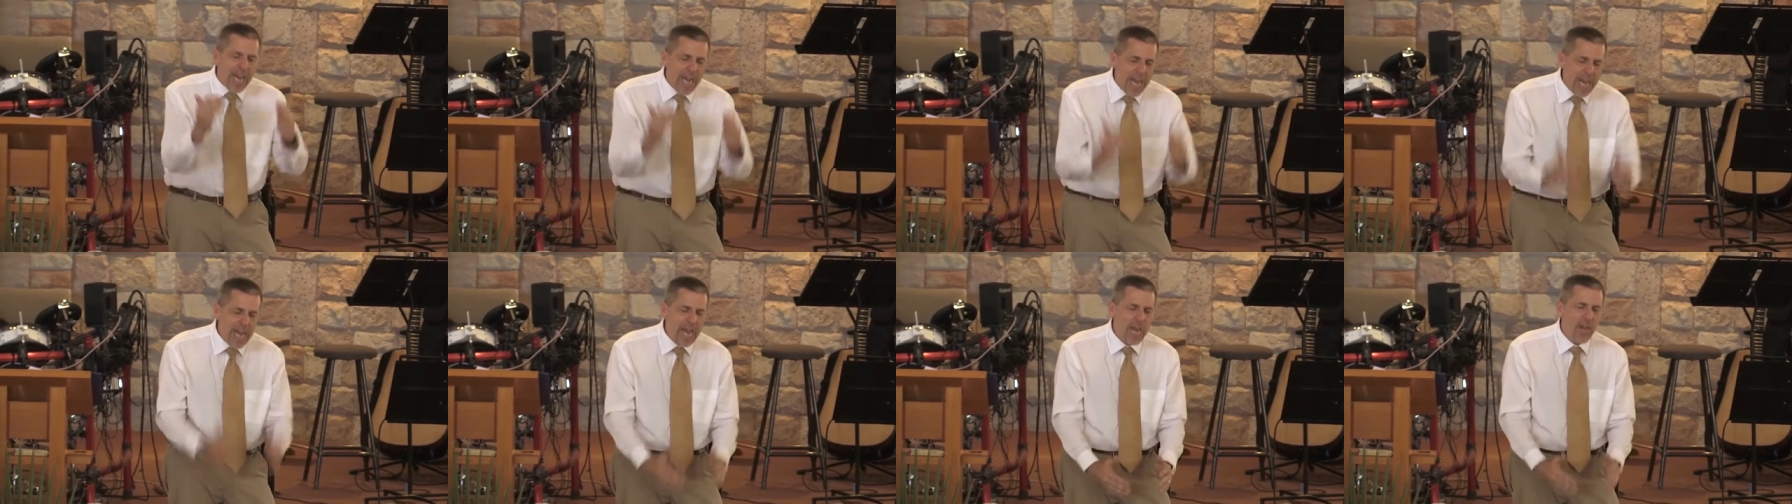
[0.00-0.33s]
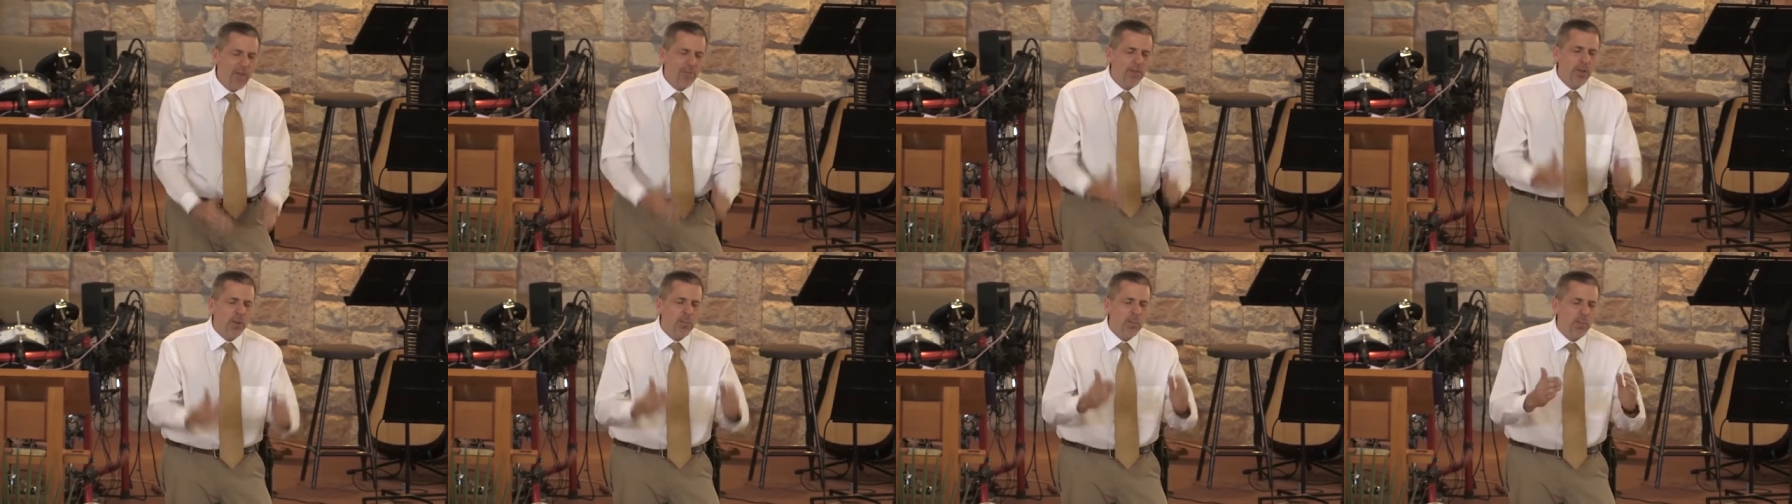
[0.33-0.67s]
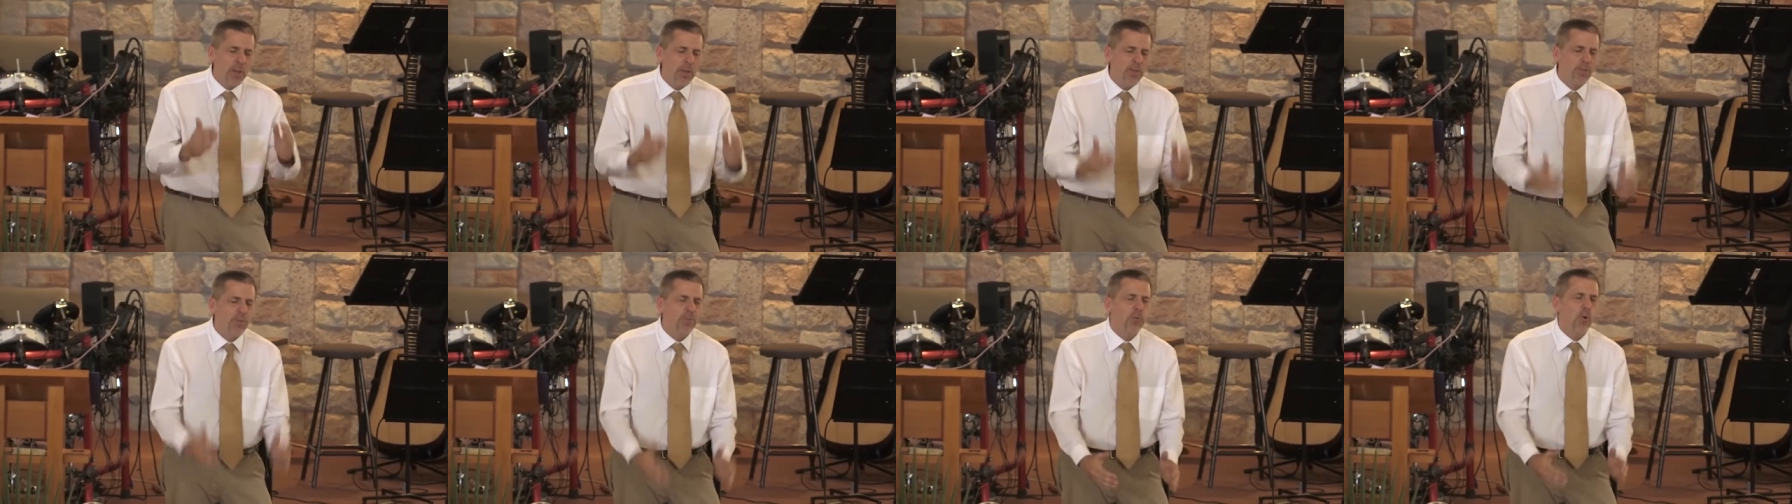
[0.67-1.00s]
even
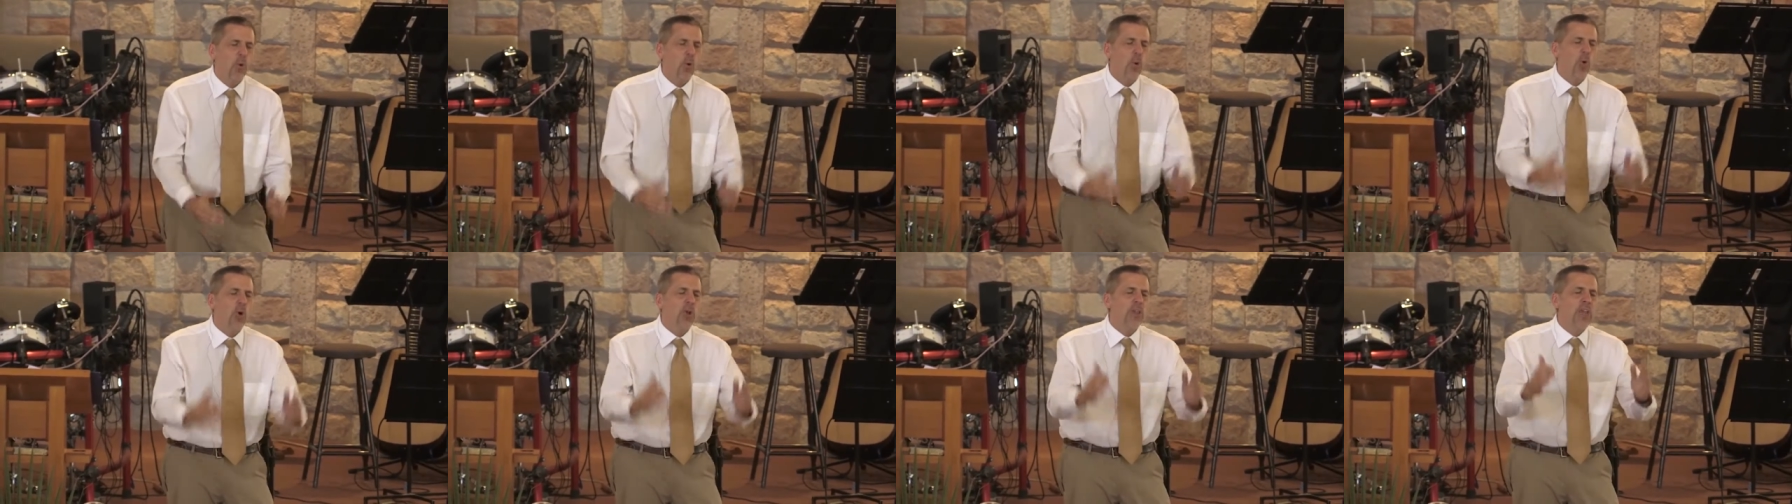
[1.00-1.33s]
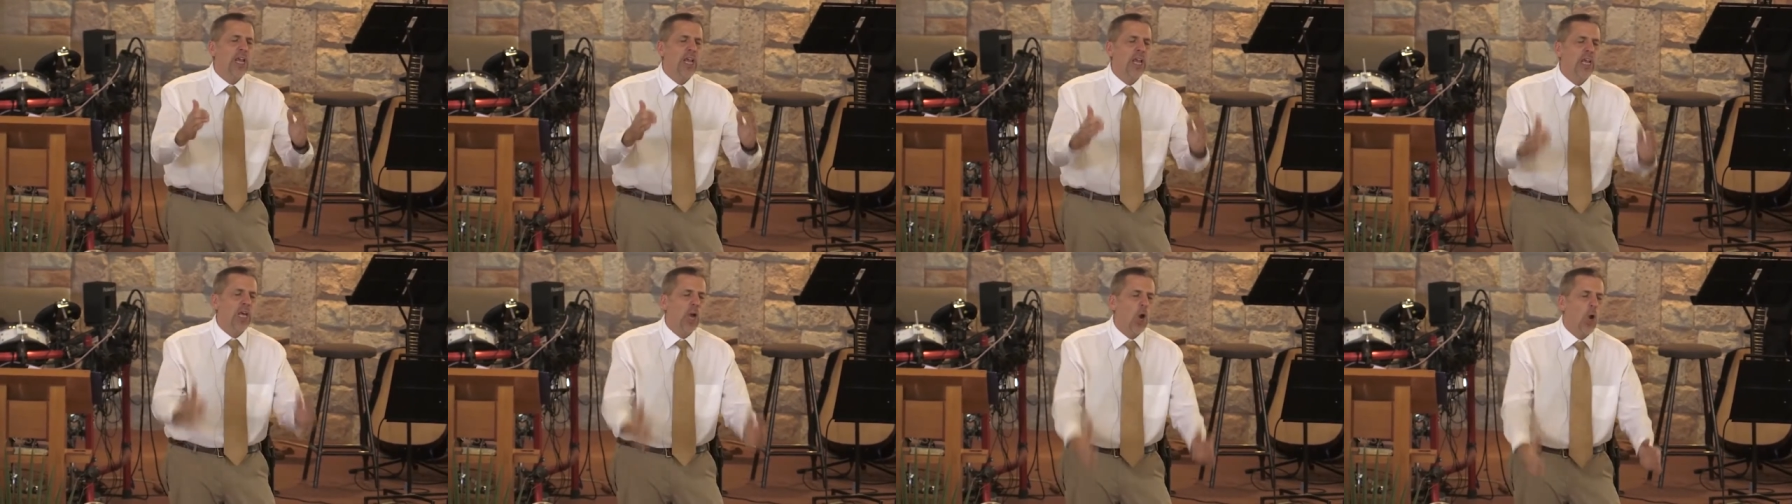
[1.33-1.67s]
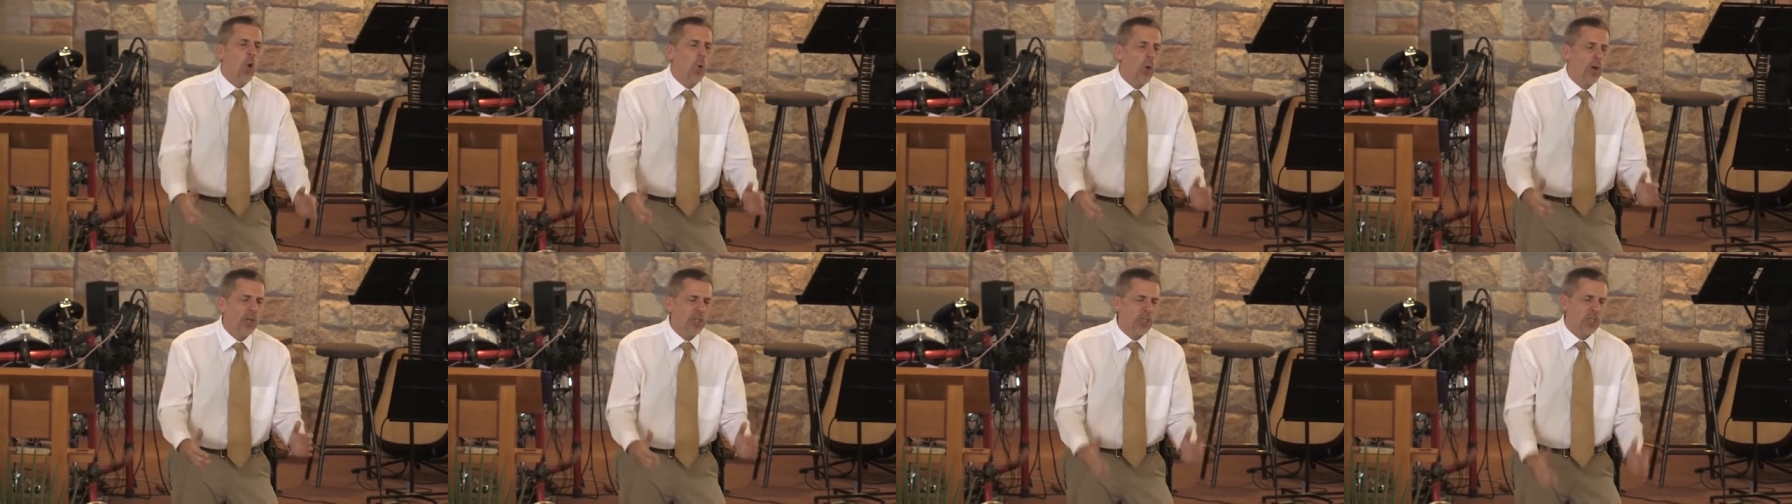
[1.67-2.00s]
before they
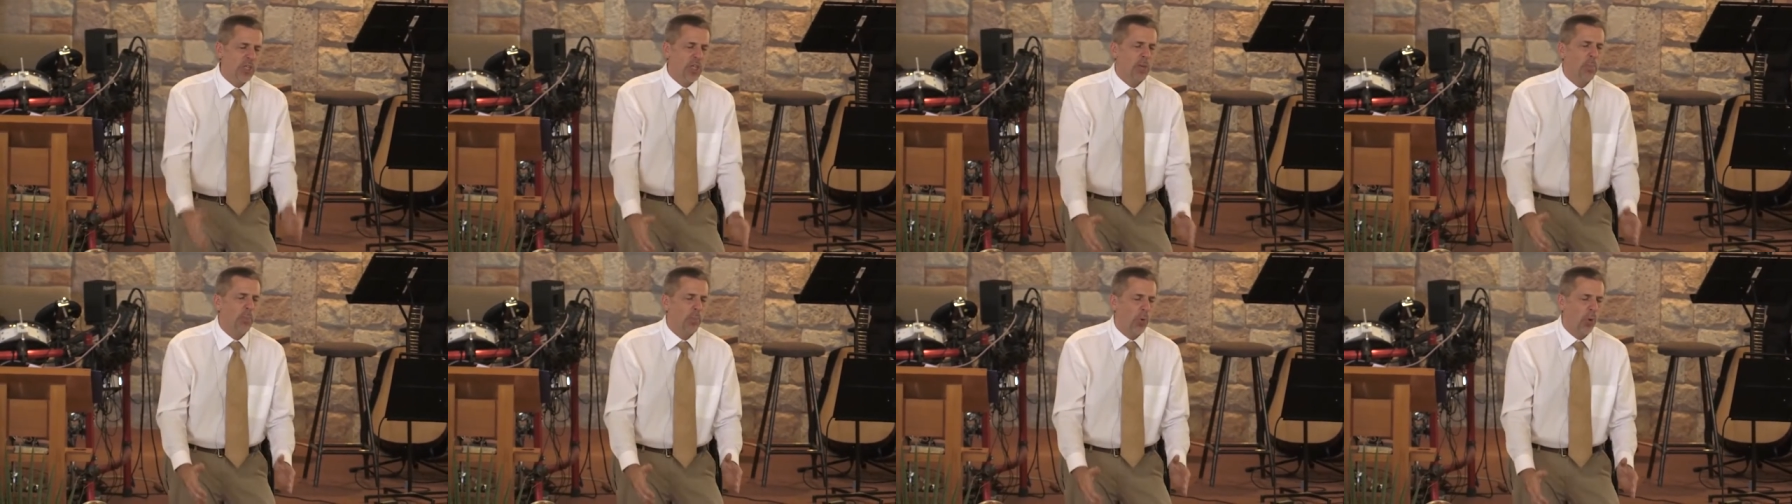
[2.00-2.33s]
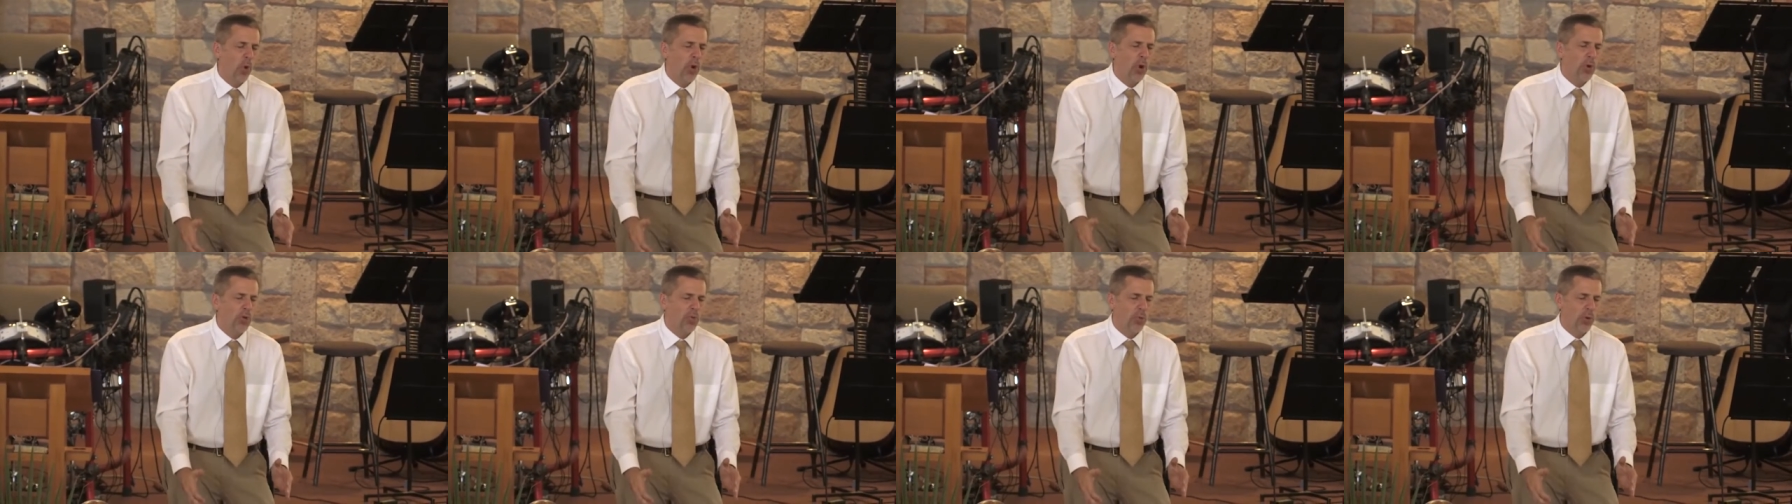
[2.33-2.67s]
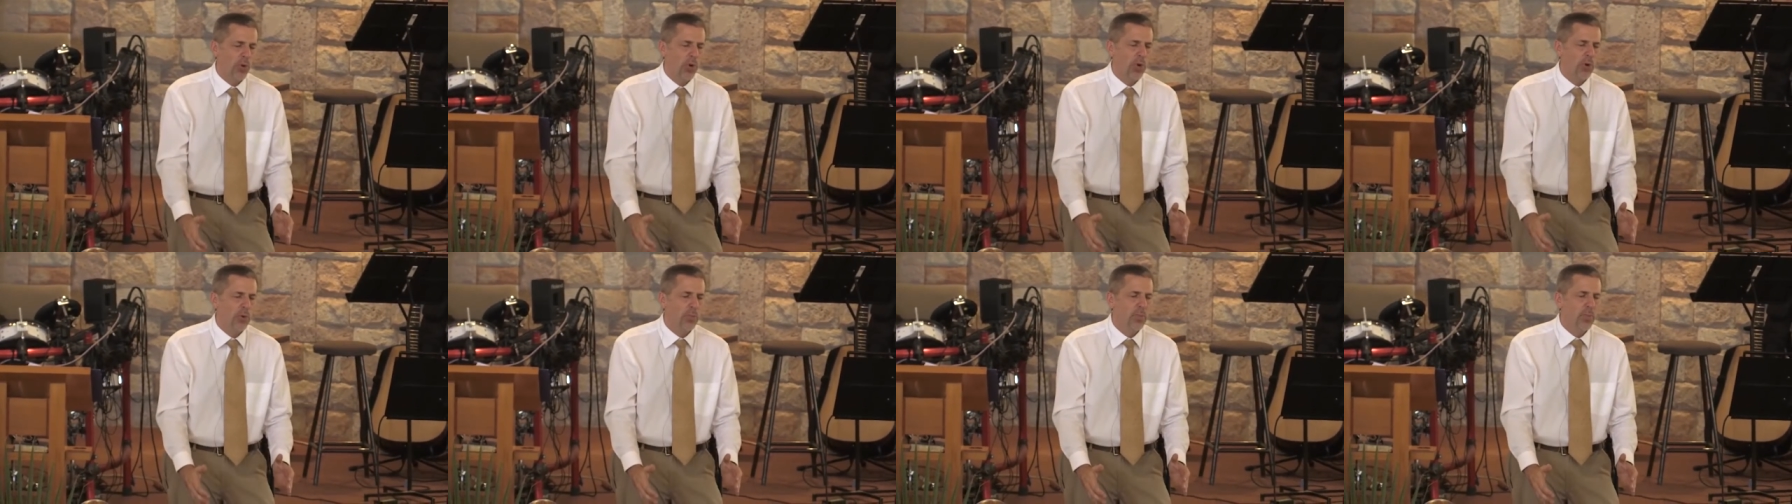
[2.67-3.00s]
go into the
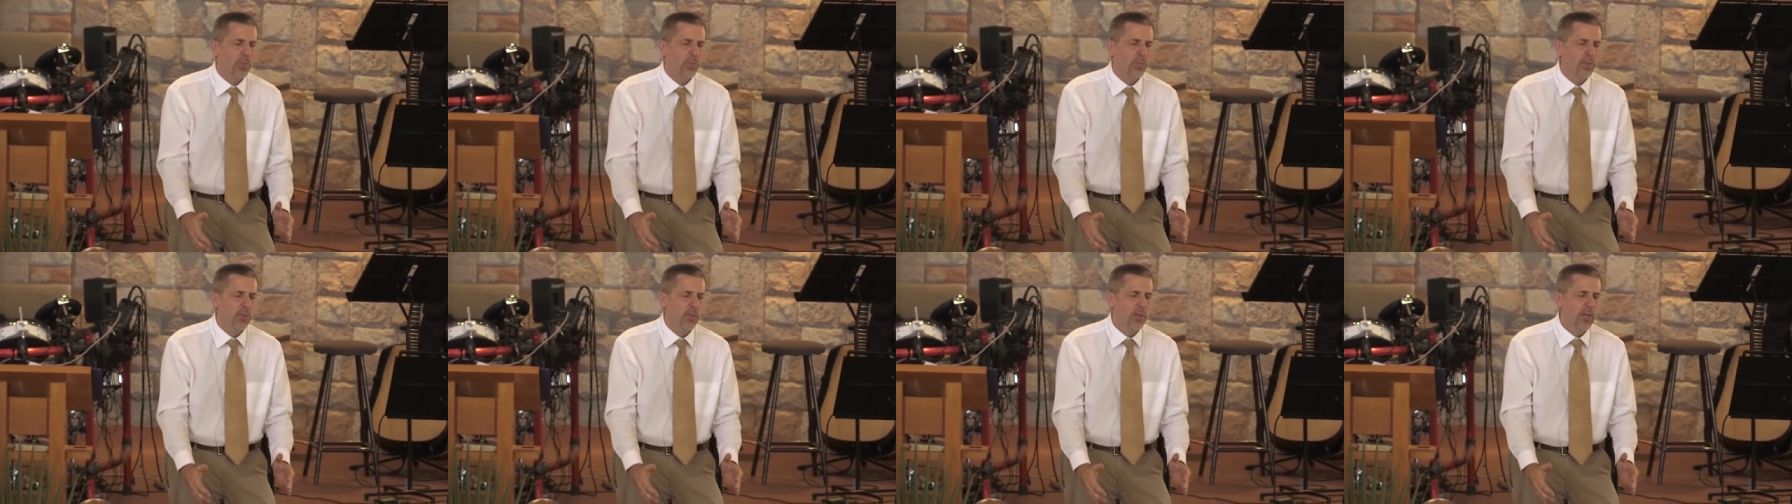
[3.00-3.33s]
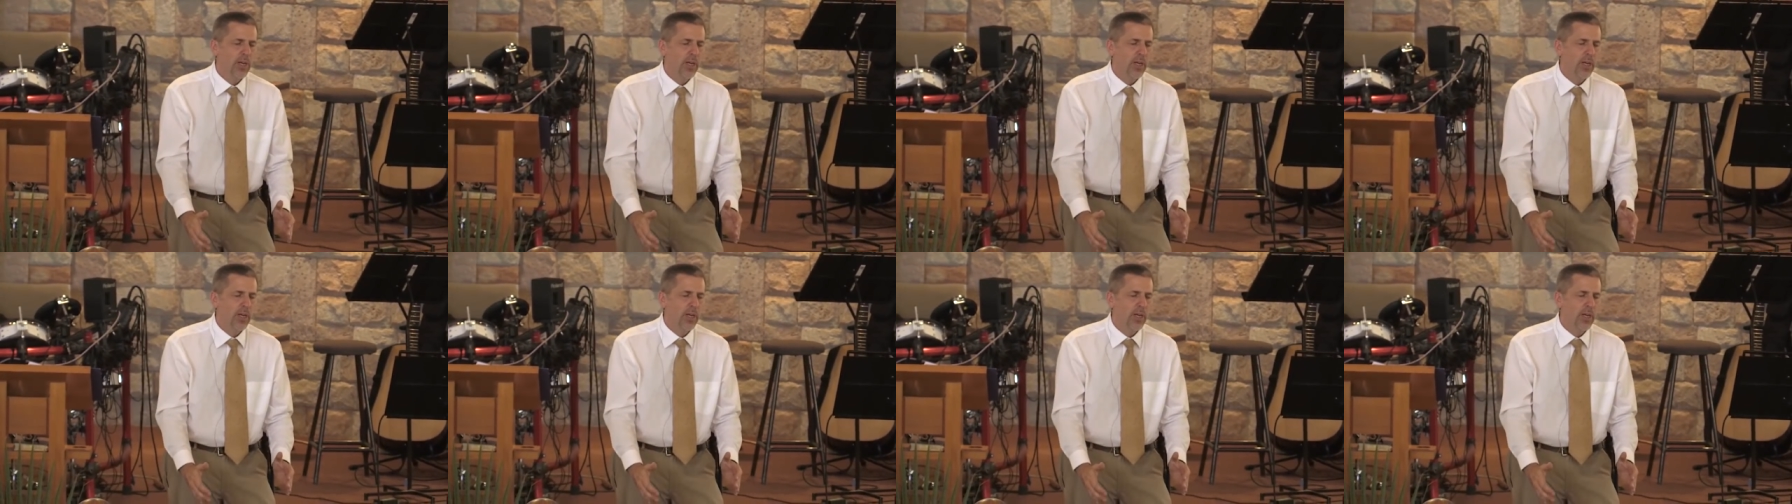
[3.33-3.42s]
boardroom.